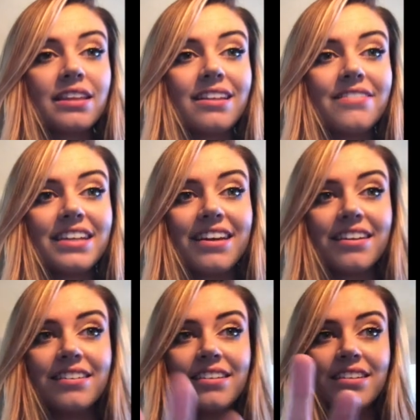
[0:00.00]
The left
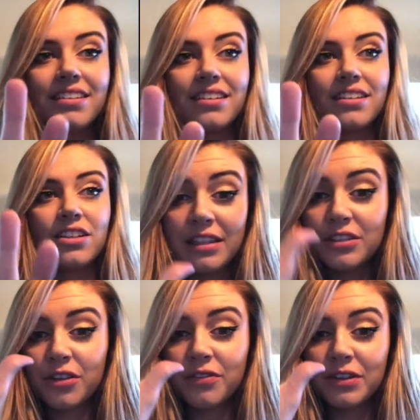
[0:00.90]
hand.
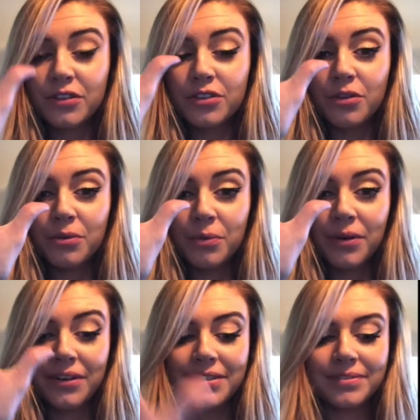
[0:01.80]
These are the fingers 2 and
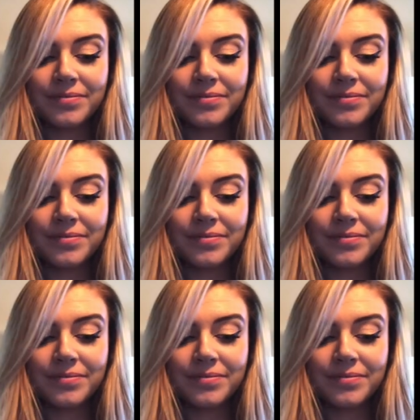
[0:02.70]
1.